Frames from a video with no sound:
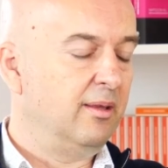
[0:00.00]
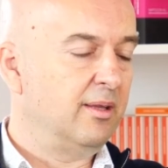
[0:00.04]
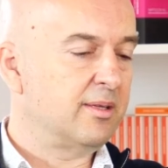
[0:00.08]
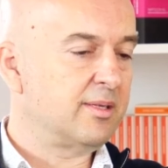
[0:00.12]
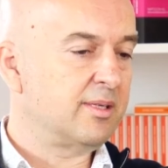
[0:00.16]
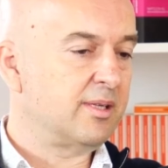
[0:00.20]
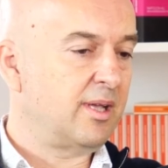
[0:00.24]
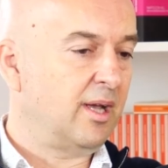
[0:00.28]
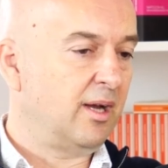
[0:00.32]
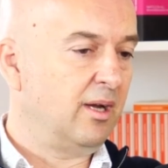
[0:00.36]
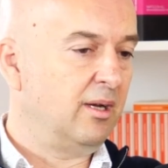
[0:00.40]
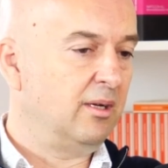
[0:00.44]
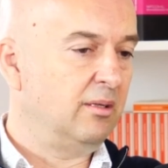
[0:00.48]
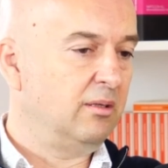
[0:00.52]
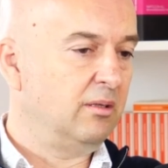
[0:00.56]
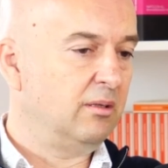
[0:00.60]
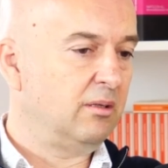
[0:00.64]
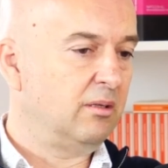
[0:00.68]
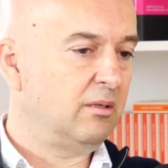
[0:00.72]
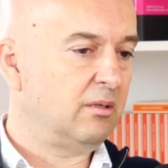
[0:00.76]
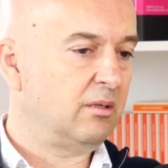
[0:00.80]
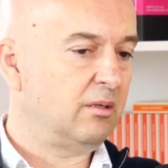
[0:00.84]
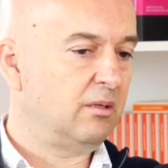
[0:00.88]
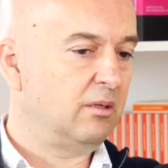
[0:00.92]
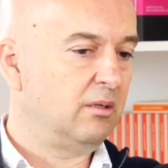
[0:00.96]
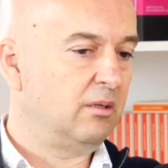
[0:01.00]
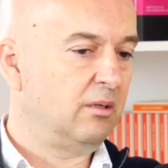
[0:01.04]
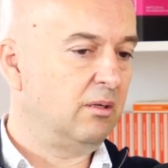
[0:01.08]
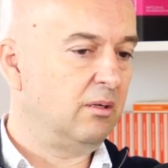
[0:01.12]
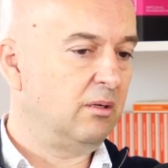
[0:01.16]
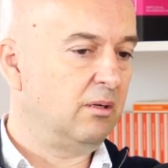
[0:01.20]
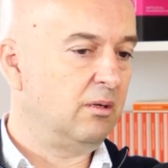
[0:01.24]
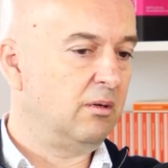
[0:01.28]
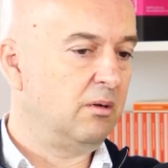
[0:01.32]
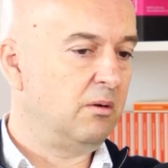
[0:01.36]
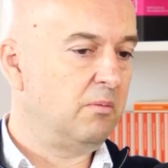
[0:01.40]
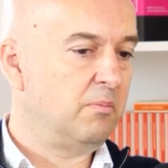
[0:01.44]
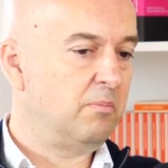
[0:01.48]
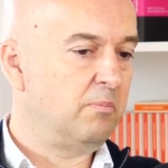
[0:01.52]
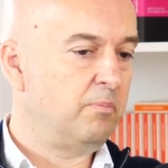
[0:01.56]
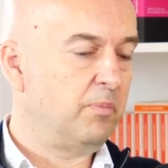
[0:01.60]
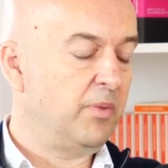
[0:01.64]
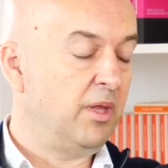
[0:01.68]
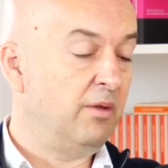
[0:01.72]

second, um,